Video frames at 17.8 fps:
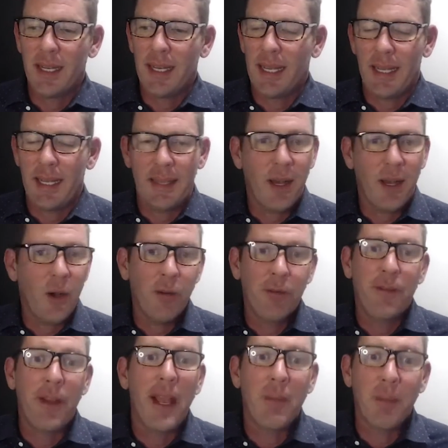the whole
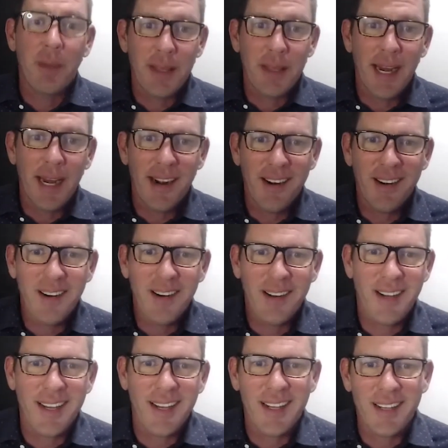family there,
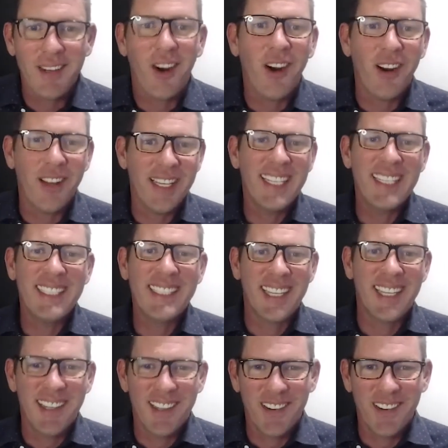Carly. So